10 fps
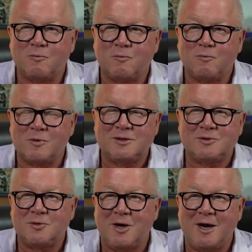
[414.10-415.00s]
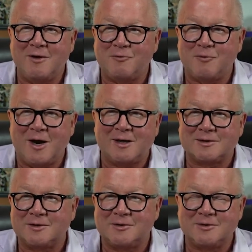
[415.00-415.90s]
freeze-dried,
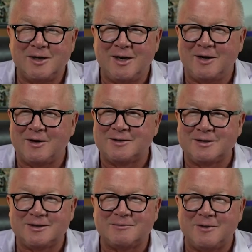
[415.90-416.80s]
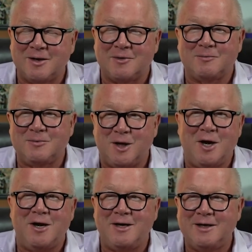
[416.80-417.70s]
frazzled. They're
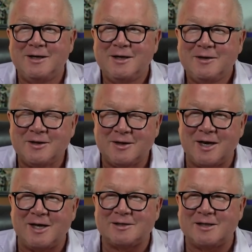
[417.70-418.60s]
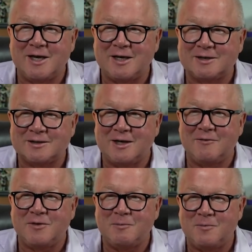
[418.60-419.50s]
done. The last egg has left
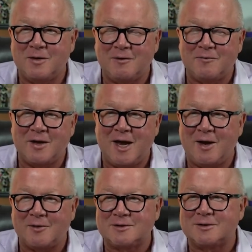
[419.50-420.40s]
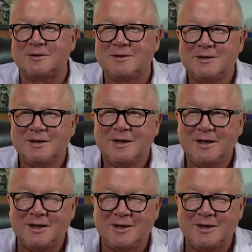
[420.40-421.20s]
the house, and